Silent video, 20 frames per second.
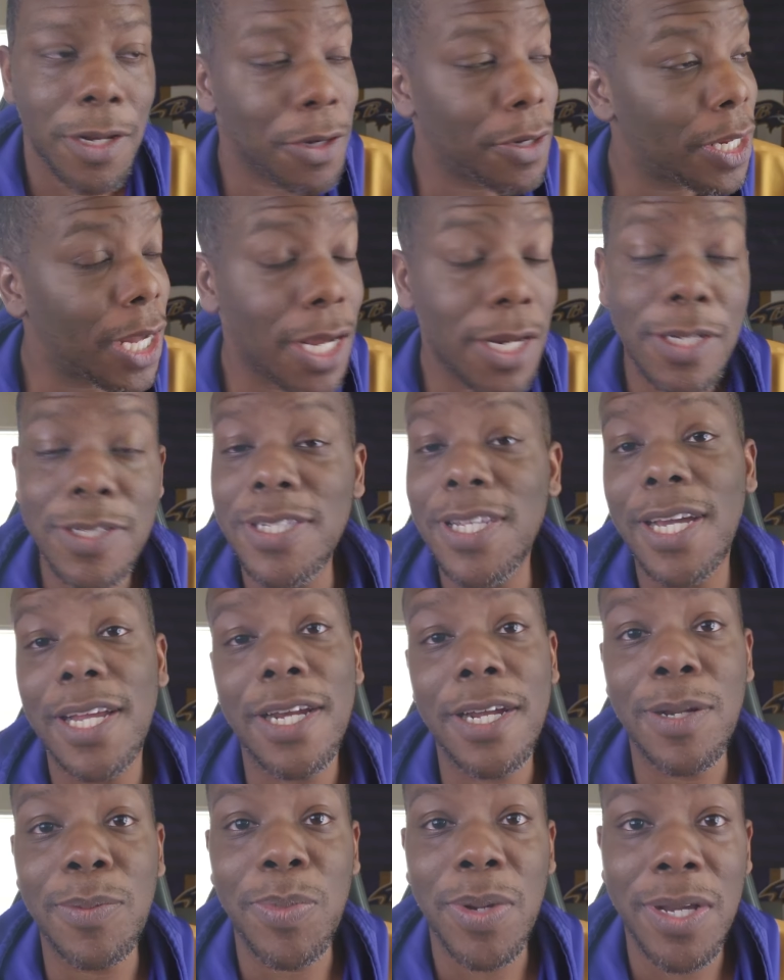I know y'all
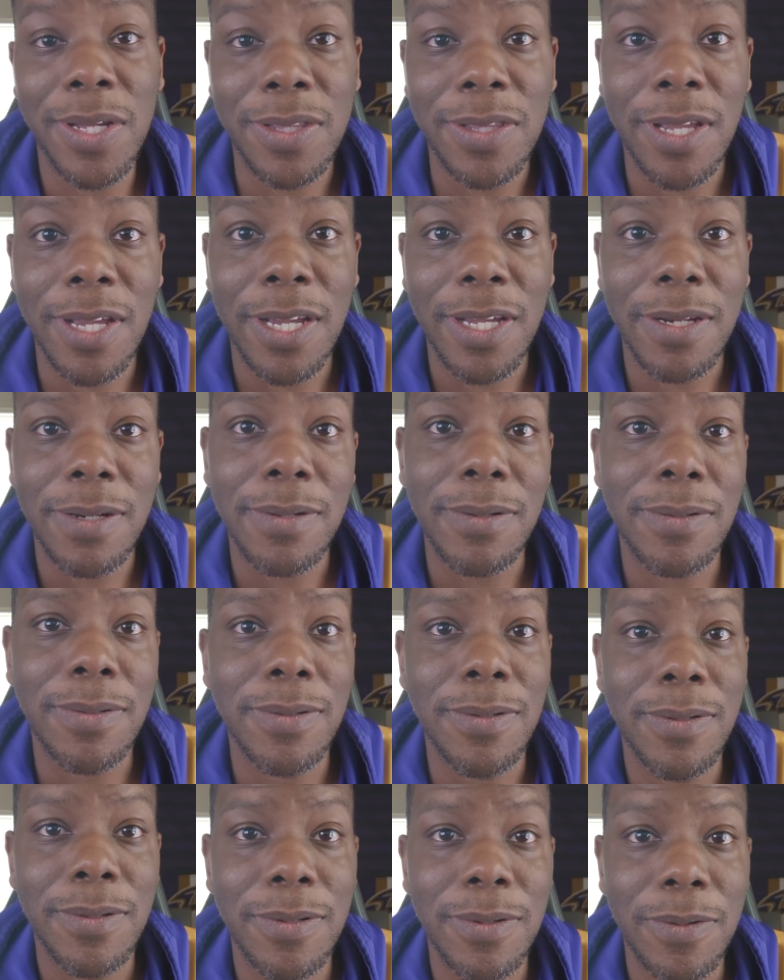excited about that.
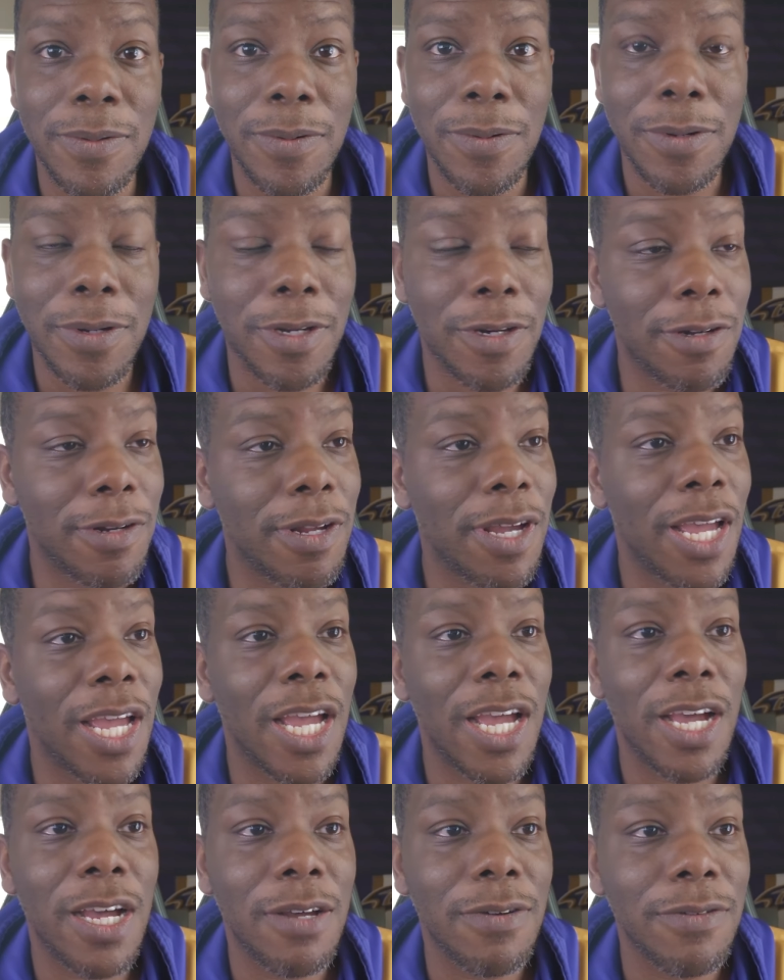We're going to
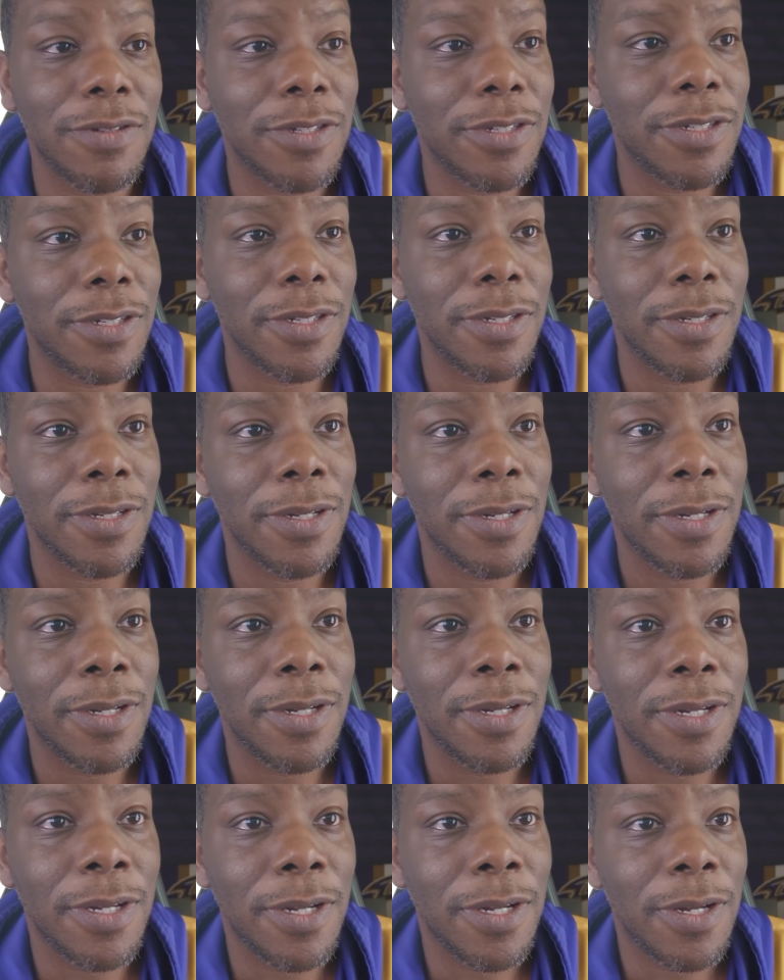have
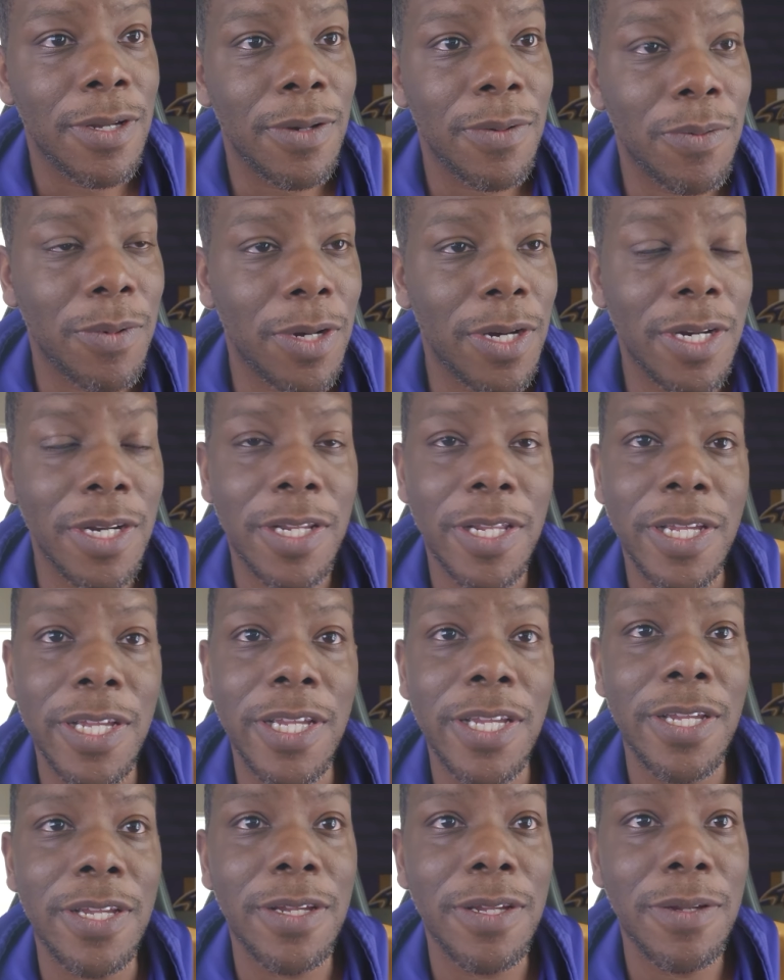one of
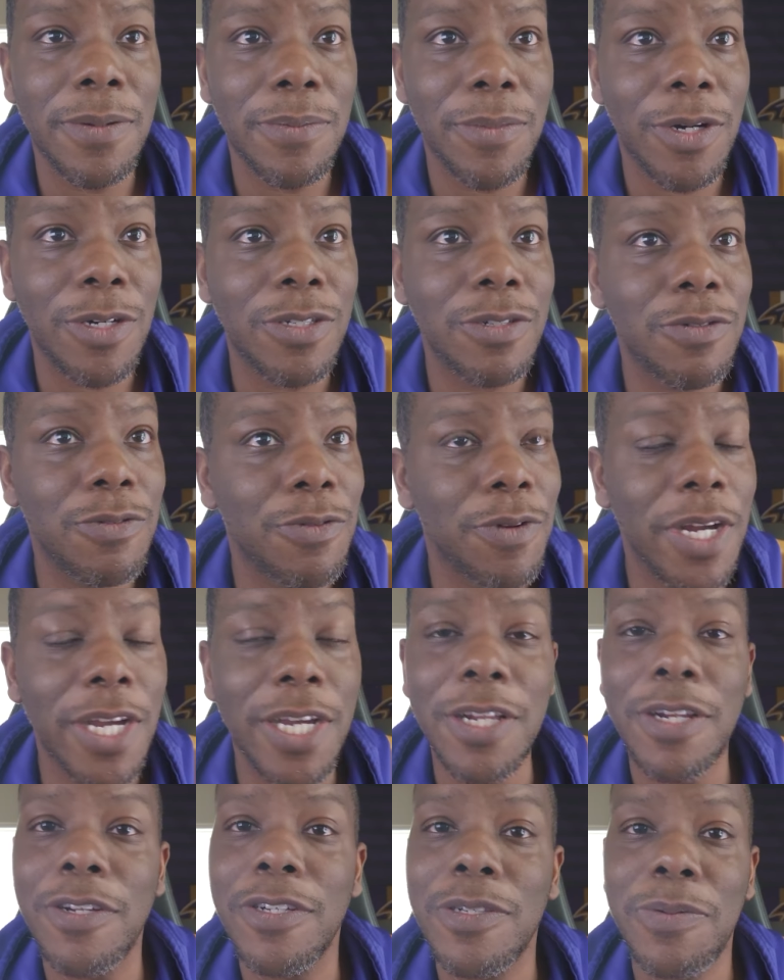the most
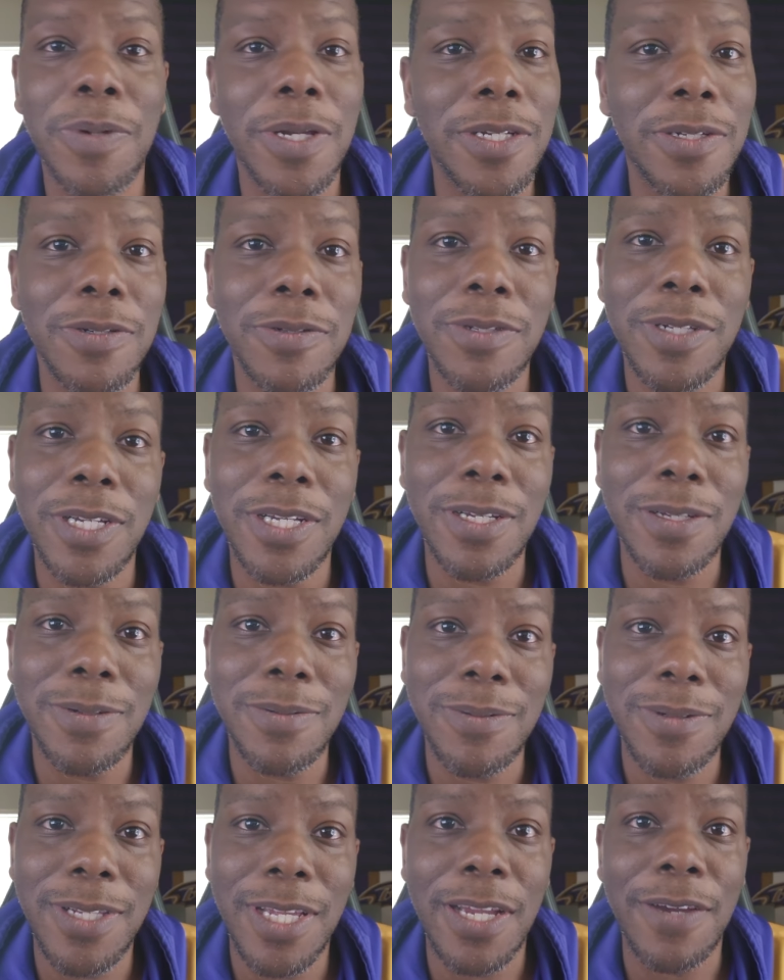regular special
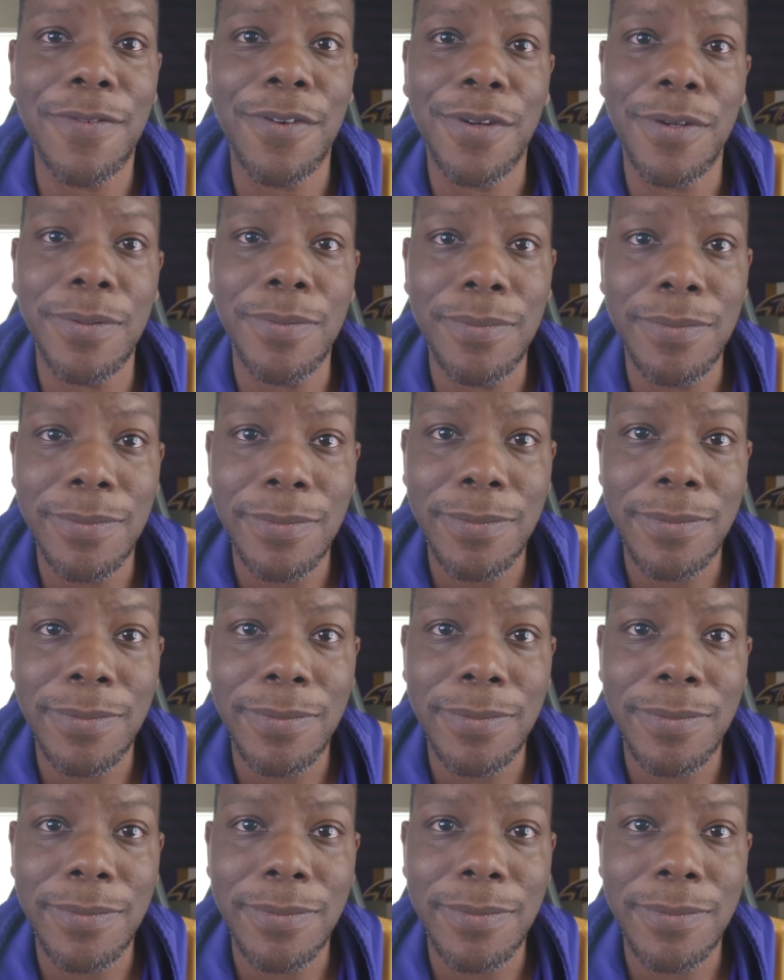teams ever.